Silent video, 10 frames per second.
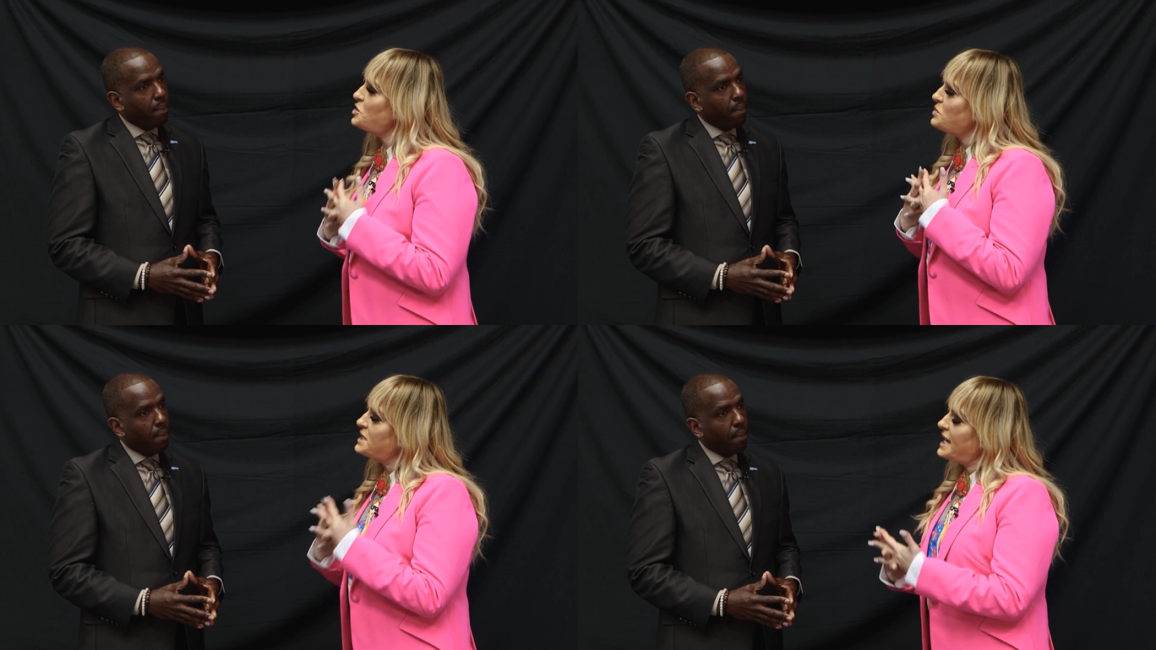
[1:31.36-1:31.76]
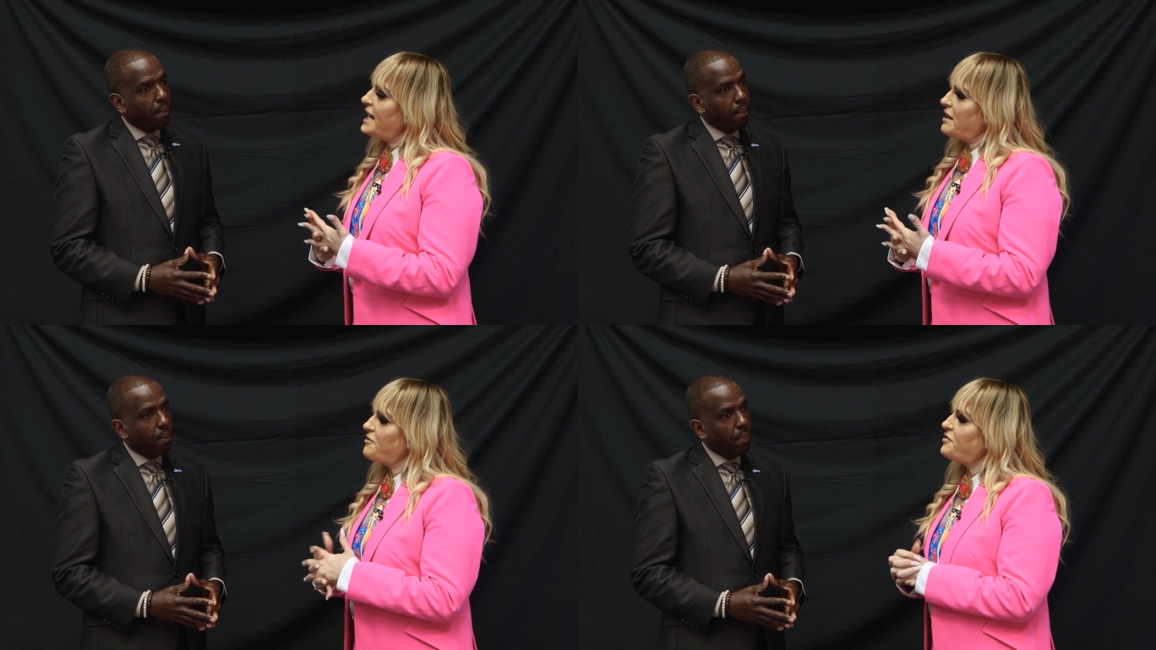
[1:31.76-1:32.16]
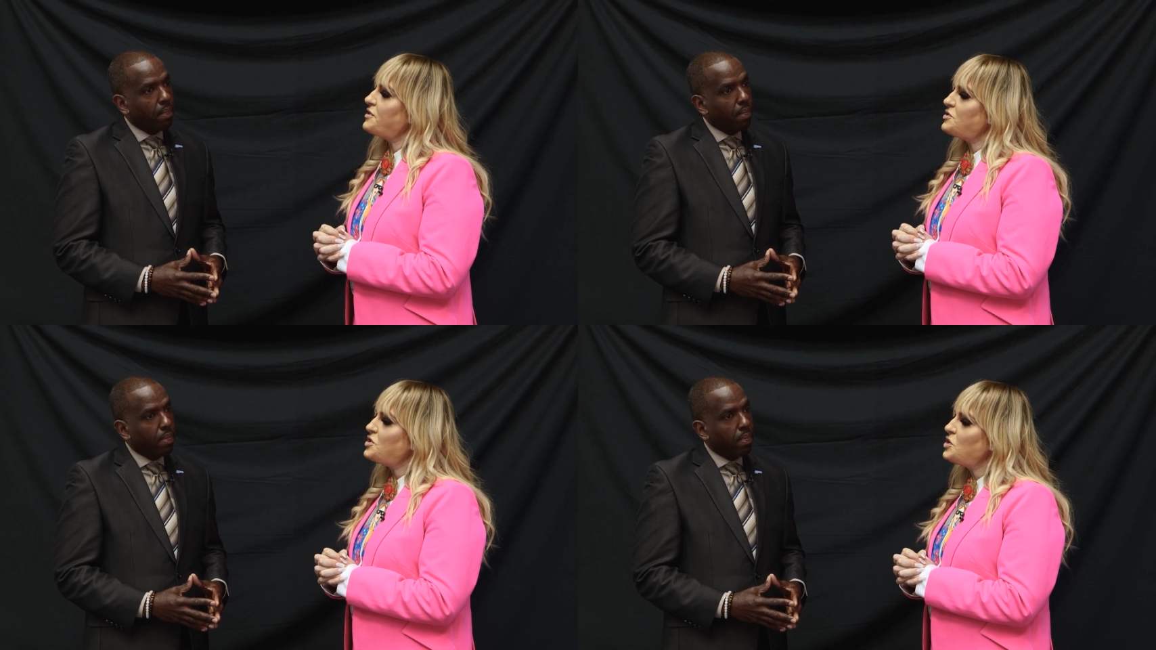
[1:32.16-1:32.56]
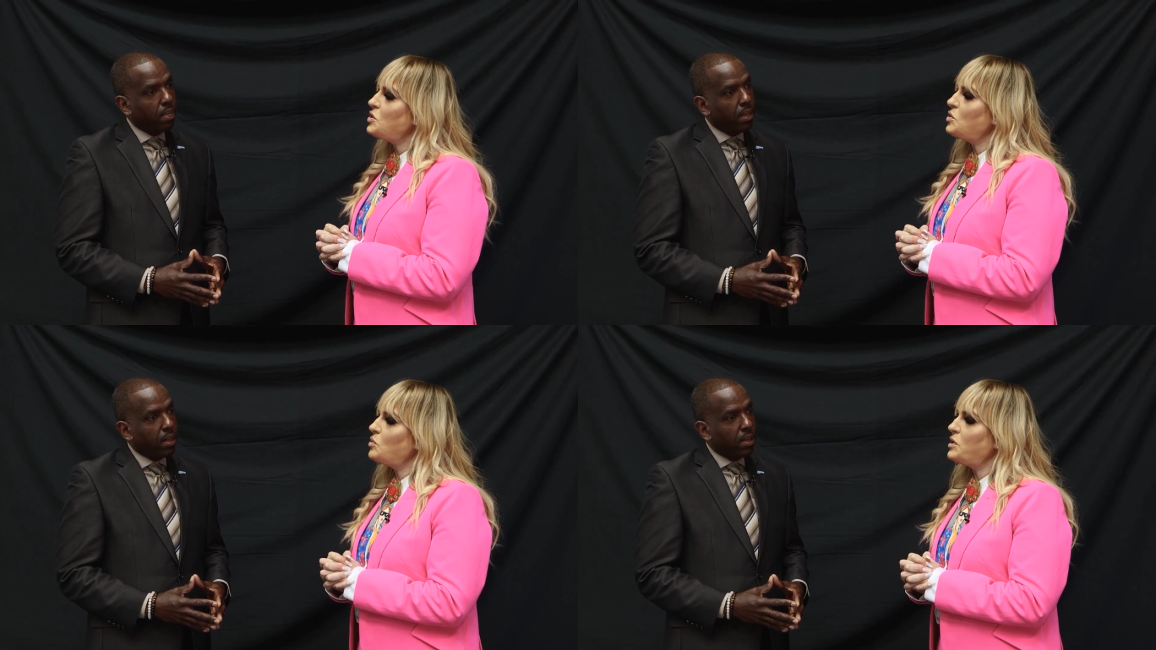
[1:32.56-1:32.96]
Speaker 1: you give
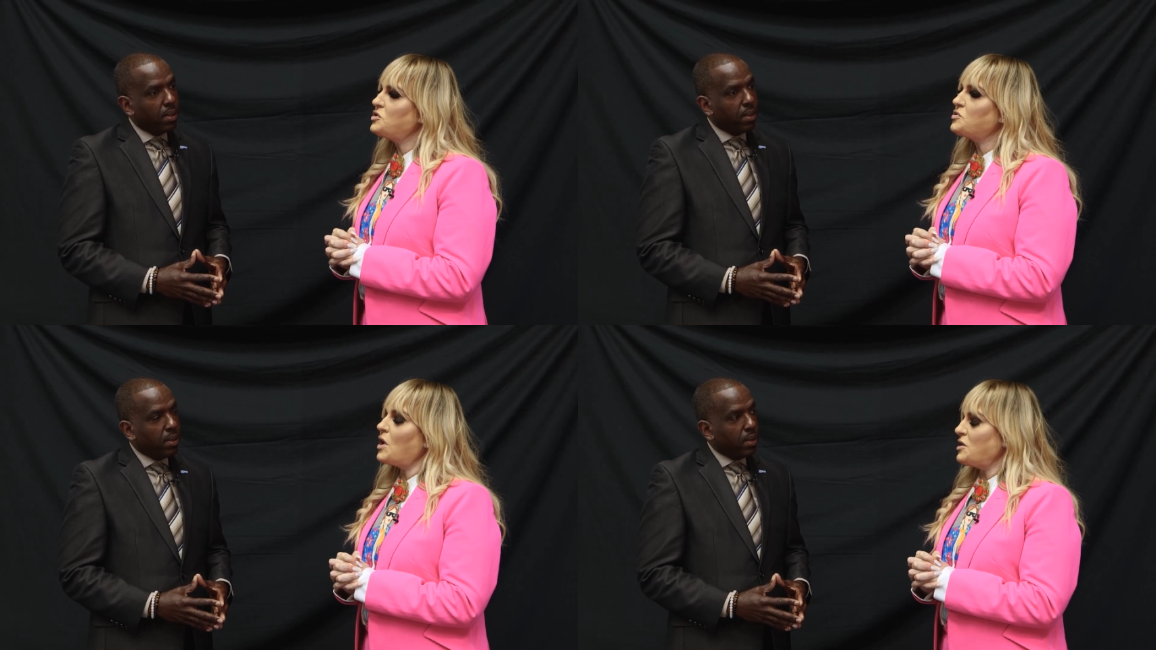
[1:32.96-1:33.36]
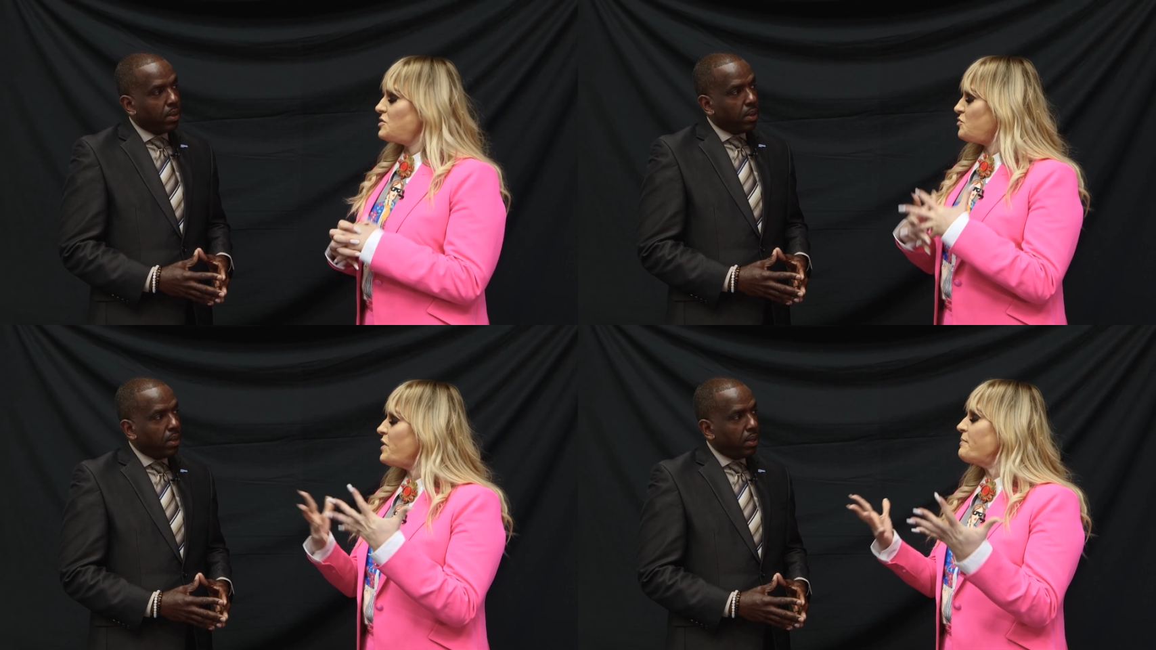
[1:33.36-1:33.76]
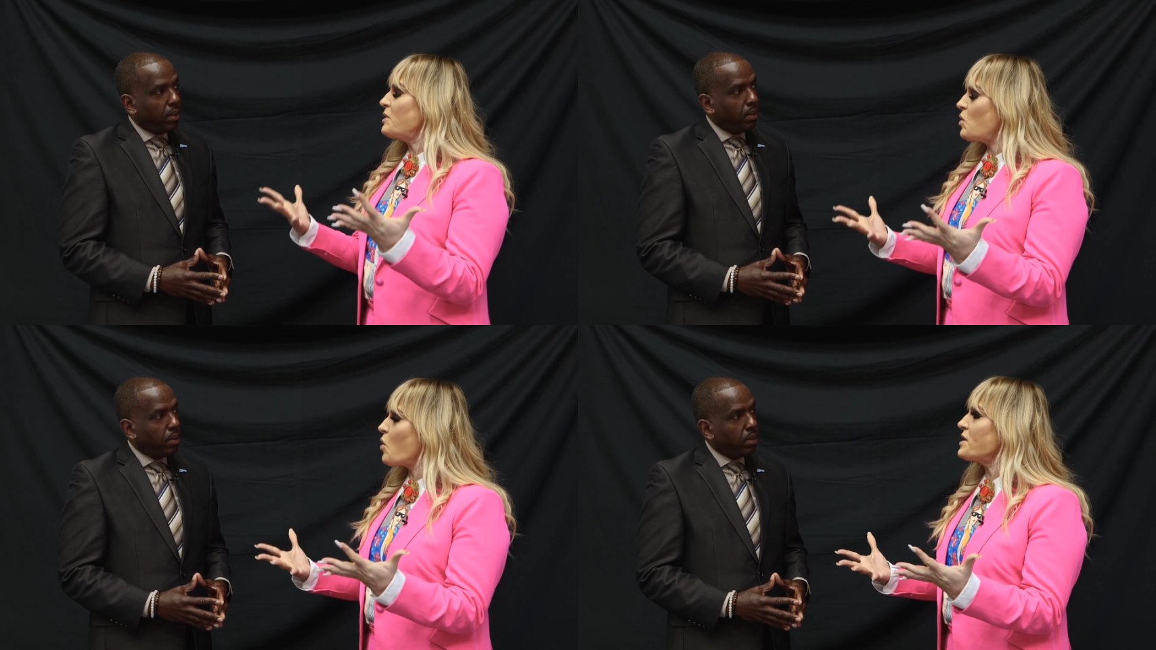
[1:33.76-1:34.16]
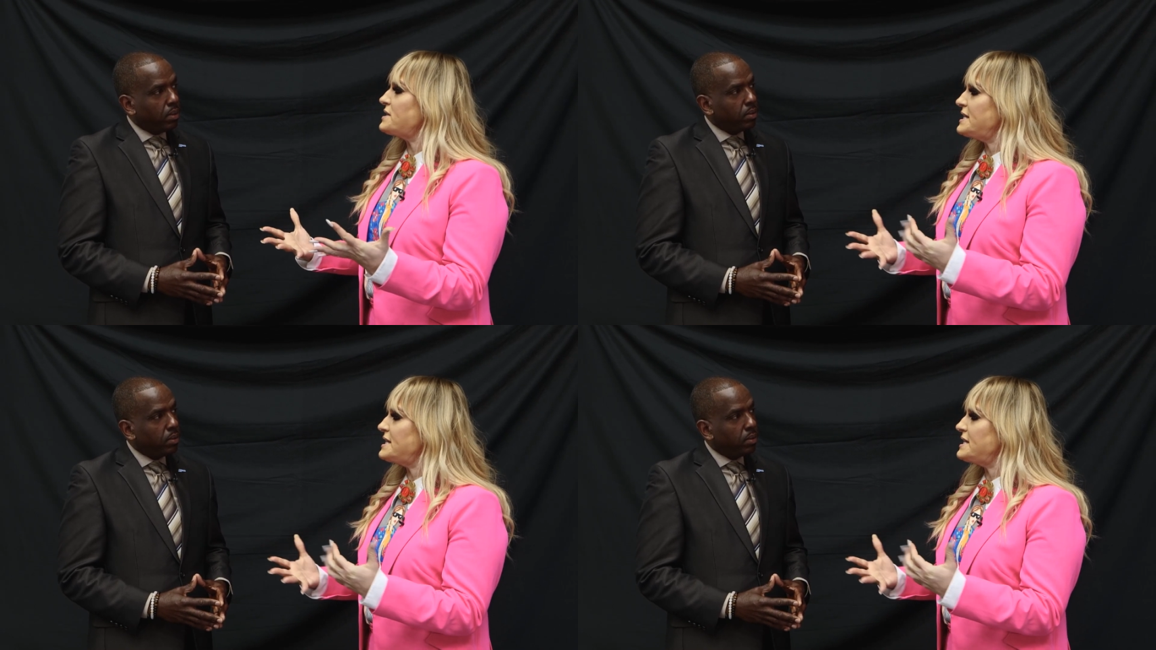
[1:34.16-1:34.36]
to treatment court